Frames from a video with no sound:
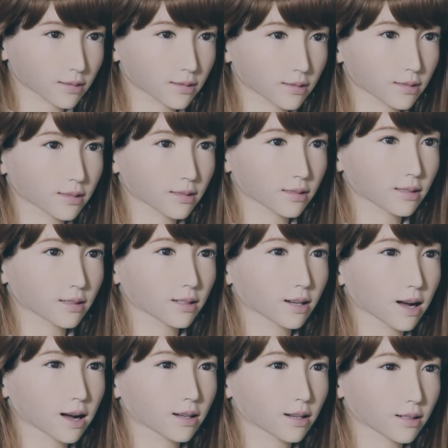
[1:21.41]
her potential
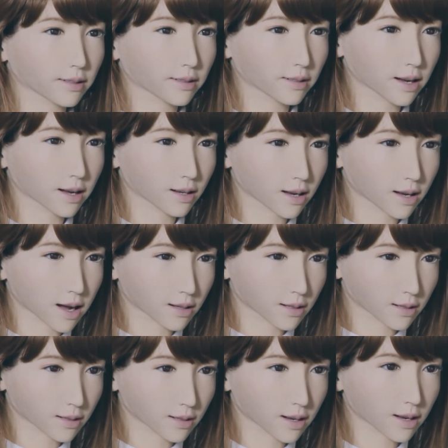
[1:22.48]
to revolutionize
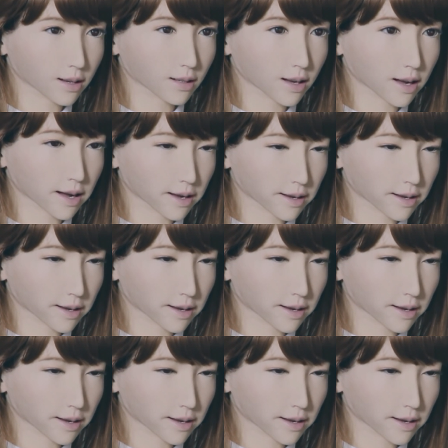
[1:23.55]
communication,